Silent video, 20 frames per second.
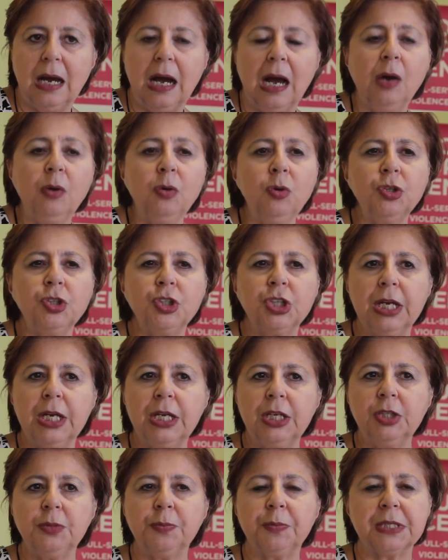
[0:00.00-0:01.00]
how you
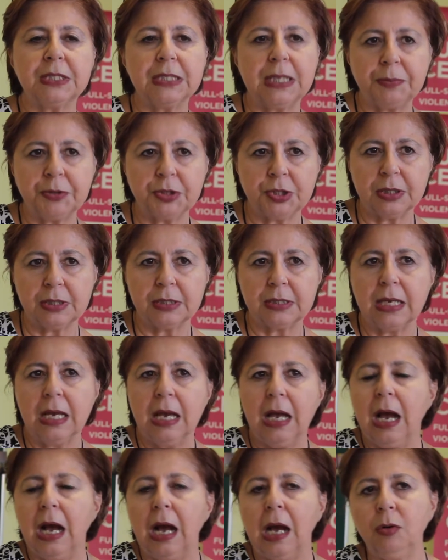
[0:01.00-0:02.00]
change perceptions,
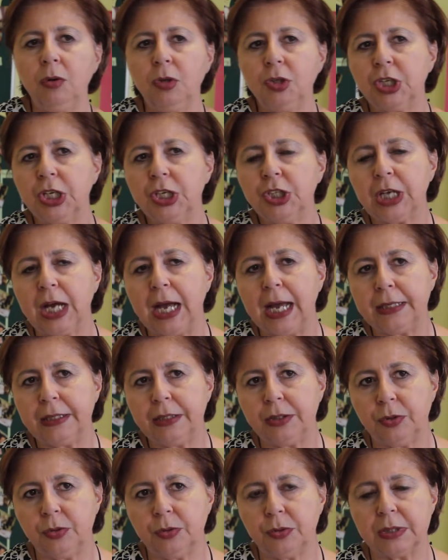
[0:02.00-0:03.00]
how you change
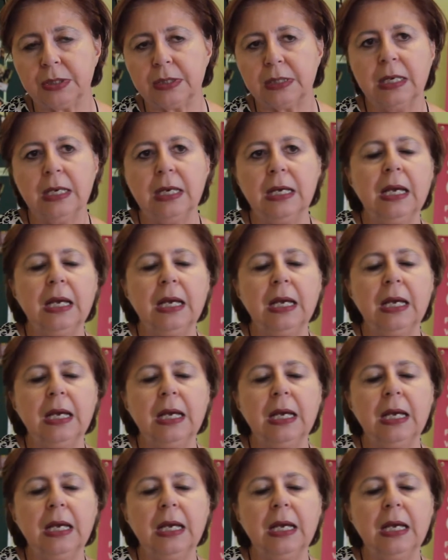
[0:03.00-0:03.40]
attitudes.